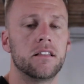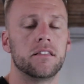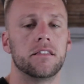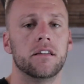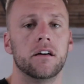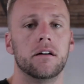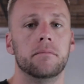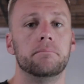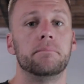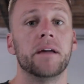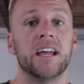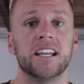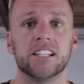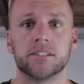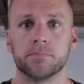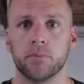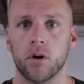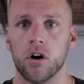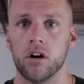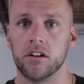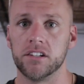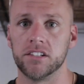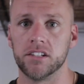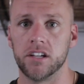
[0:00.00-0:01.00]
the
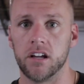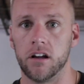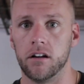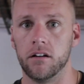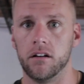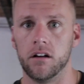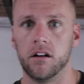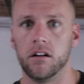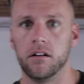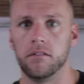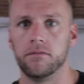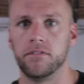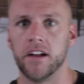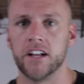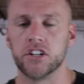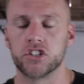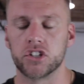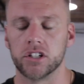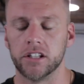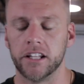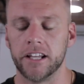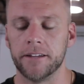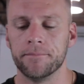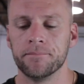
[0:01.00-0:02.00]
baseball uh,
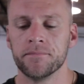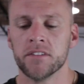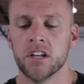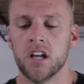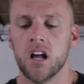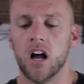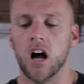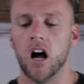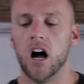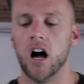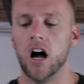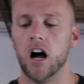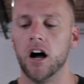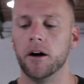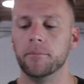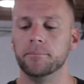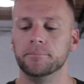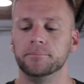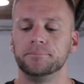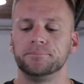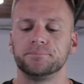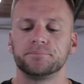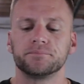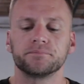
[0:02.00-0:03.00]
eventually
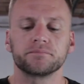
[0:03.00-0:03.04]
um,